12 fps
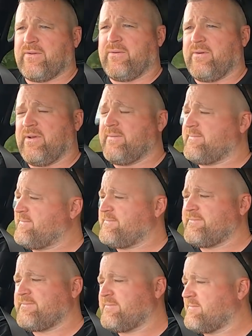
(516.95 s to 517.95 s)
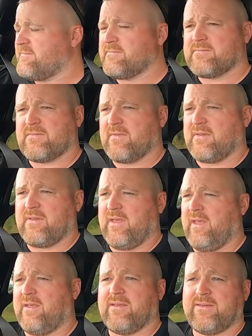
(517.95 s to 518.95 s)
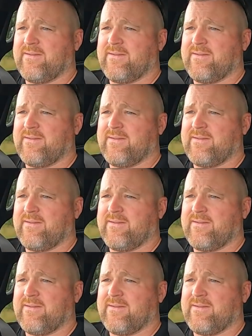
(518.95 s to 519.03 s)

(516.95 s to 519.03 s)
psi. Yeah.